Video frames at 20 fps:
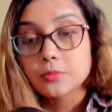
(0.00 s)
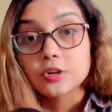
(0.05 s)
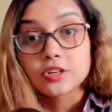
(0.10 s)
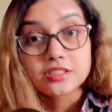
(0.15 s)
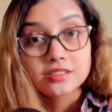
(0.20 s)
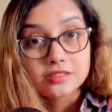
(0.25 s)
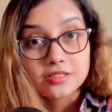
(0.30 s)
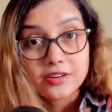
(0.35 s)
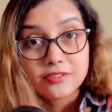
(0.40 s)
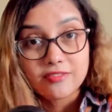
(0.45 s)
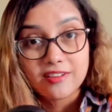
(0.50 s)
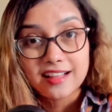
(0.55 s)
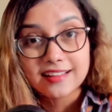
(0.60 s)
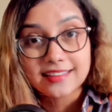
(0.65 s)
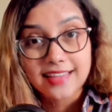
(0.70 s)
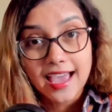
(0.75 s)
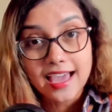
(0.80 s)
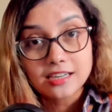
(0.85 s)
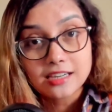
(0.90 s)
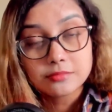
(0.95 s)
or other wild
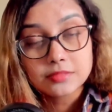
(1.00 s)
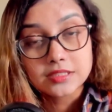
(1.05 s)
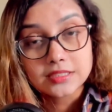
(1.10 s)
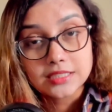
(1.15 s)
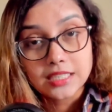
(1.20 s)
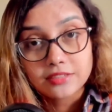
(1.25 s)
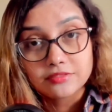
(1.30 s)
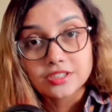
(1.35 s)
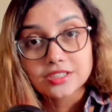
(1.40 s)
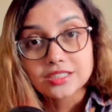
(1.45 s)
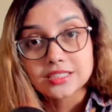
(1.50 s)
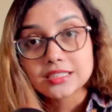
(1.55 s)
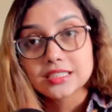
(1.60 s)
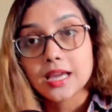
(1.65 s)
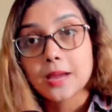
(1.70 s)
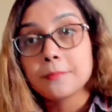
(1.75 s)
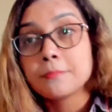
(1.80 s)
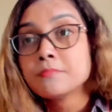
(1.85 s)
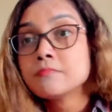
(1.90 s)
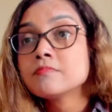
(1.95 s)
animals have hurt
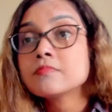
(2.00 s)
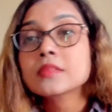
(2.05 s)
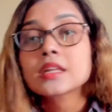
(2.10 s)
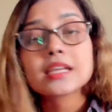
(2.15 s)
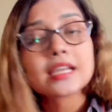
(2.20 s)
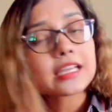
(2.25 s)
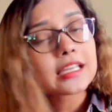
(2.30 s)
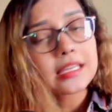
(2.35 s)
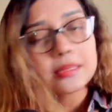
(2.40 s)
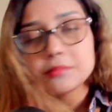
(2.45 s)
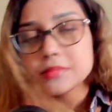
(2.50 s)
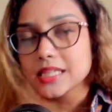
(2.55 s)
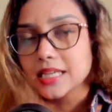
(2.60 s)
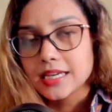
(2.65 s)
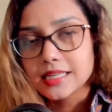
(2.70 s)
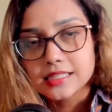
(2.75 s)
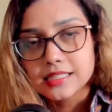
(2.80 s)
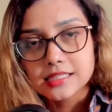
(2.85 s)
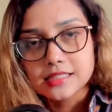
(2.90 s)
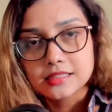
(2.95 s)
them. It can be
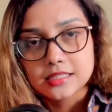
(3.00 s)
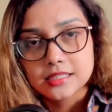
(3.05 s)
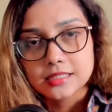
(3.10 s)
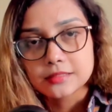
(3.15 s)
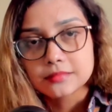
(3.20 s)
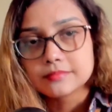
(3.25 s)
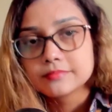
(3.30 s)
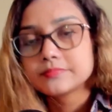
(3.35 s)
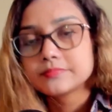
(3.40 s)
anything.